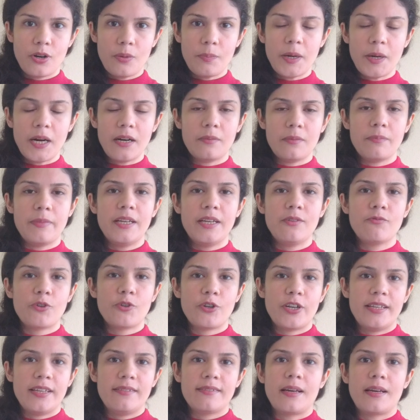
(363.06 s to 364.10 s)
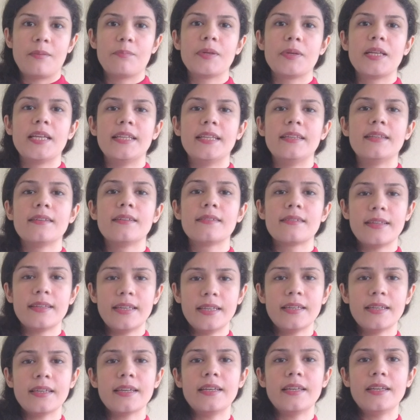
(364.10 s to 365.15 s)
your apartment, for example in the
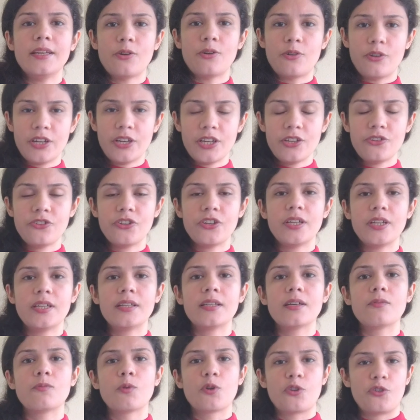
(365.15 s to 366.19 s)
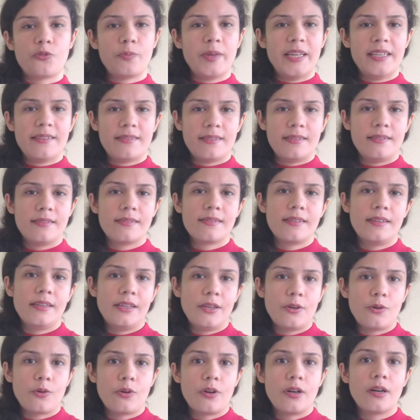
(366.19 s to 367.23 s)
sink in your kitchen, the wash basins
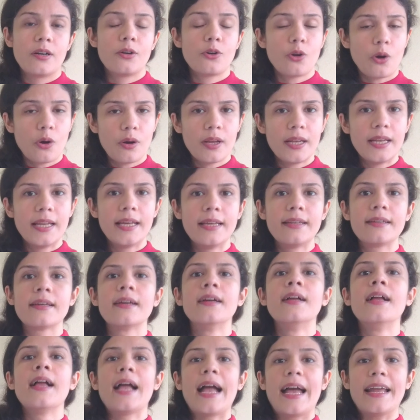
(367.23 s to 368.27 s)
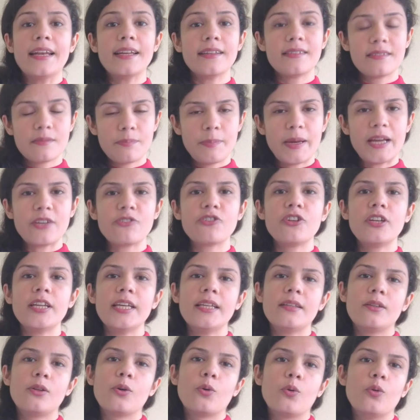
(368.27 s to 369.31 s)
in your toilet, and
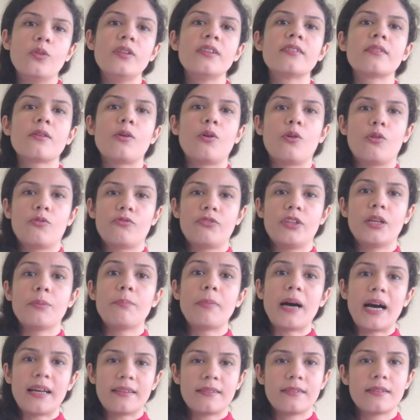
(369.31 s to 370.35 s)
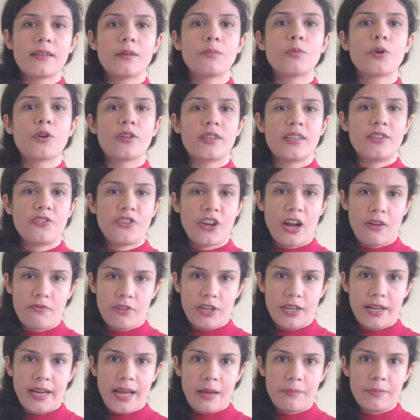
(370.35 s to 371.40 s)
especially those of the bathtub or the
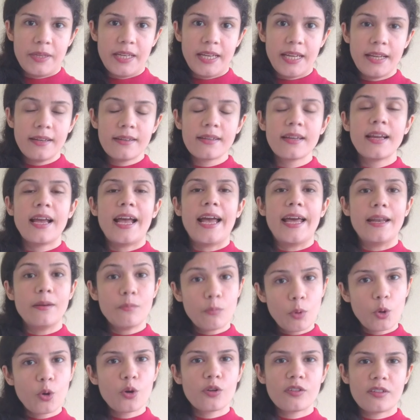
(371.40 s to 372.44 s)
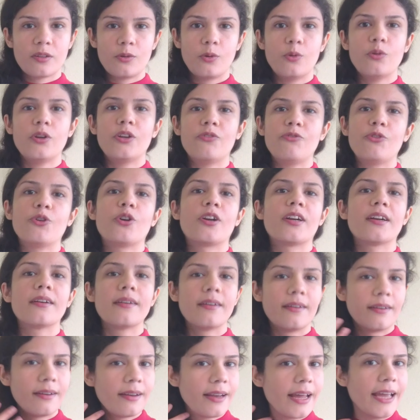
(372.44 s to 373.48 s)
shower cabinet, and more so if you're a
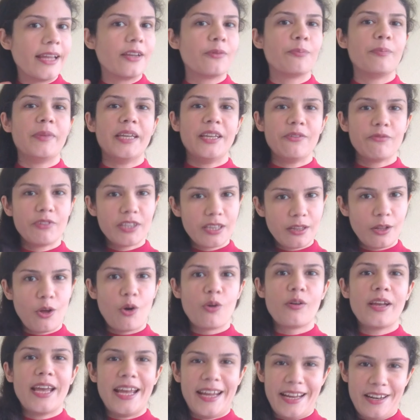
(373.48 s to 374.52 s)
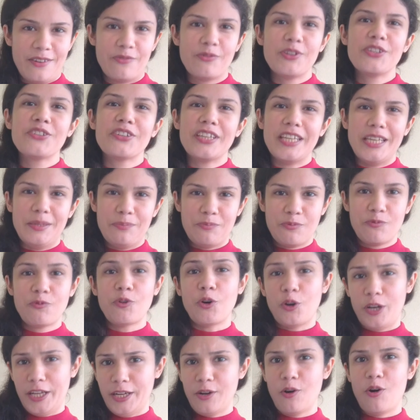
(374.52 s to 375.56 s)
girl like me with long hair which keeps
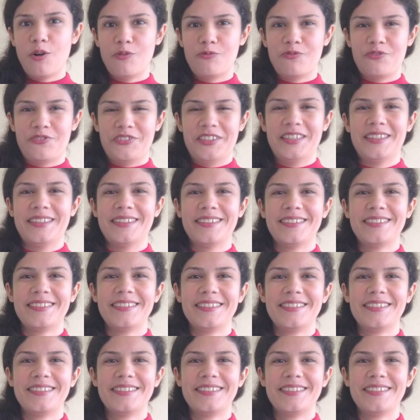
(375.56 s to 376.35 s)
falling off.